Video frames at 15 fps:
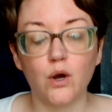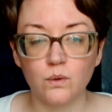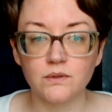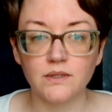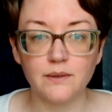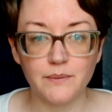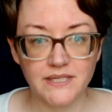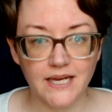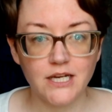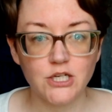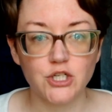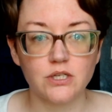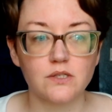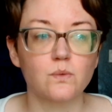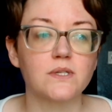own
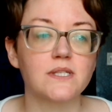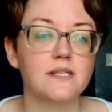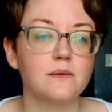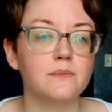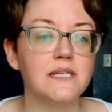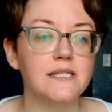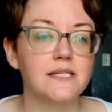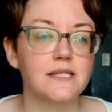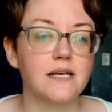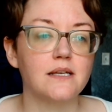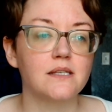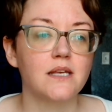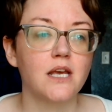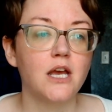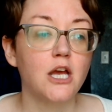limitations. When somebody
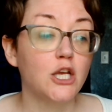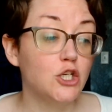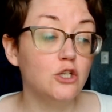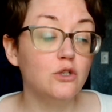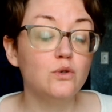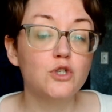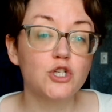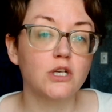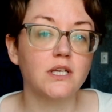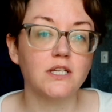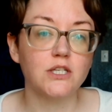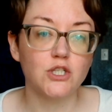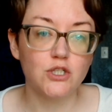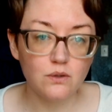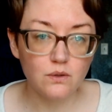says, you
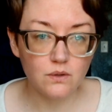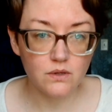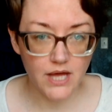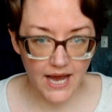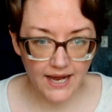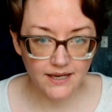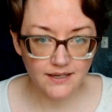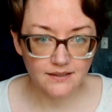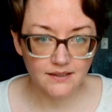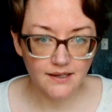shouldn't do that,